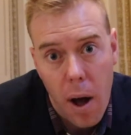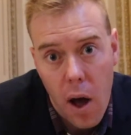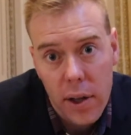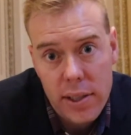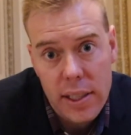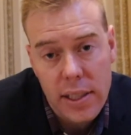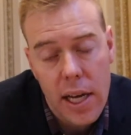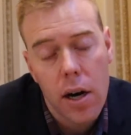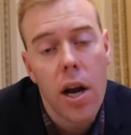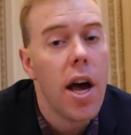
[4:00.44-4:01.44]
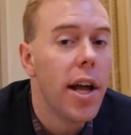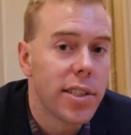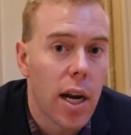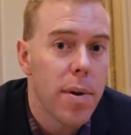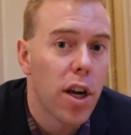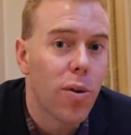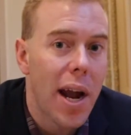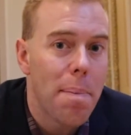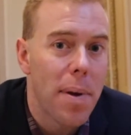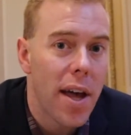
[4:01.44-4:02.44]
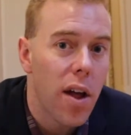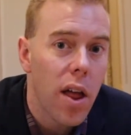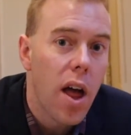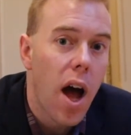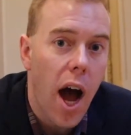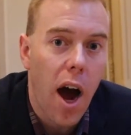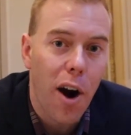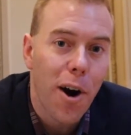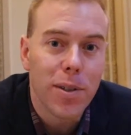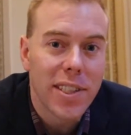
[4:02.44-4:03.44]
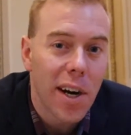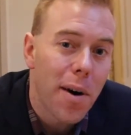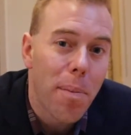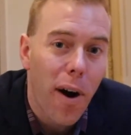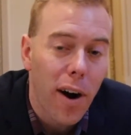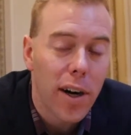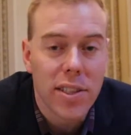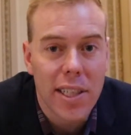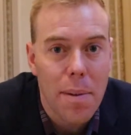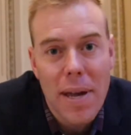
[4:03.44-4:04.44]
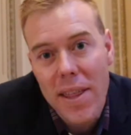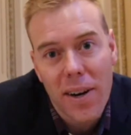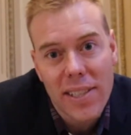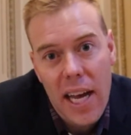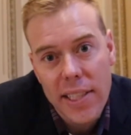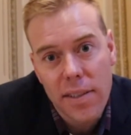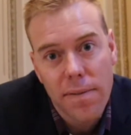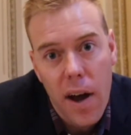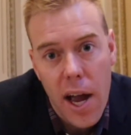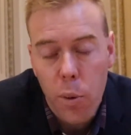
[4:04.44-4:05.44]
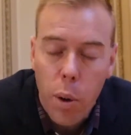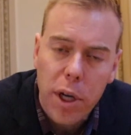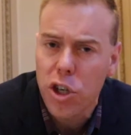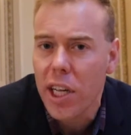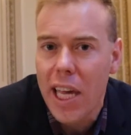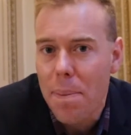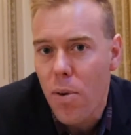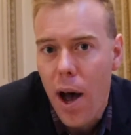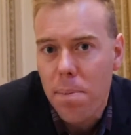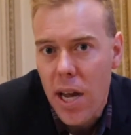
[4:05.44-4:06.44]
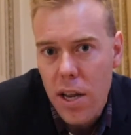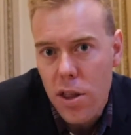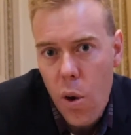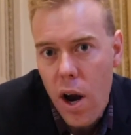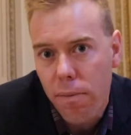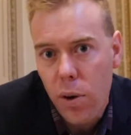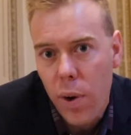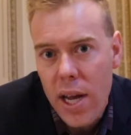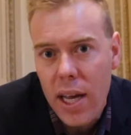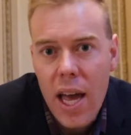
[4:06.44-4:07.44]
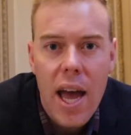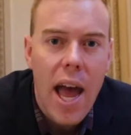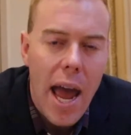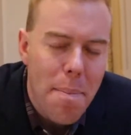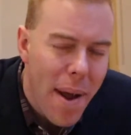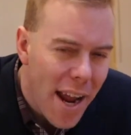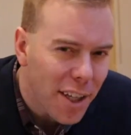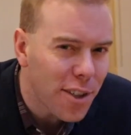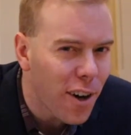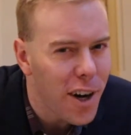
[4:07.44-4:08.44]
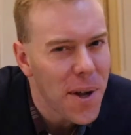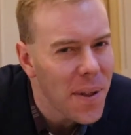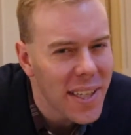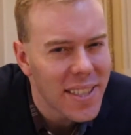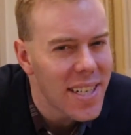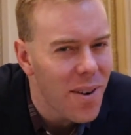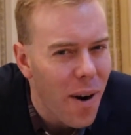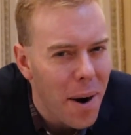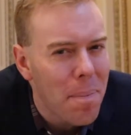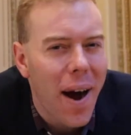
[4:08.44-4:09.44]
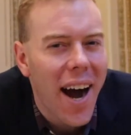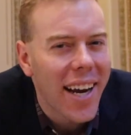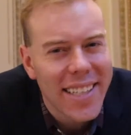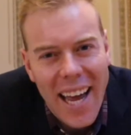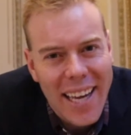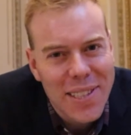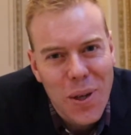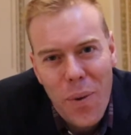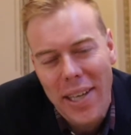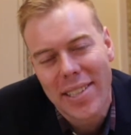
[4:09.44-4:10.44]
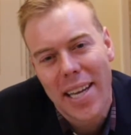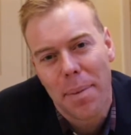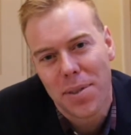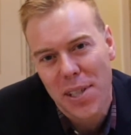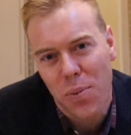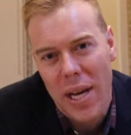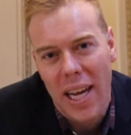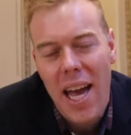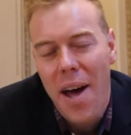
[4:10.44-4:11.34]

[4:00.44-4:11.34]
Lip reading: Policy Center. It's going to be a great bill. Our own Sarah Barnes is going to be there testifying. We'll be sure to keep you updated, though, every week. And make sure you listen to our podcast, The West Steps, this week.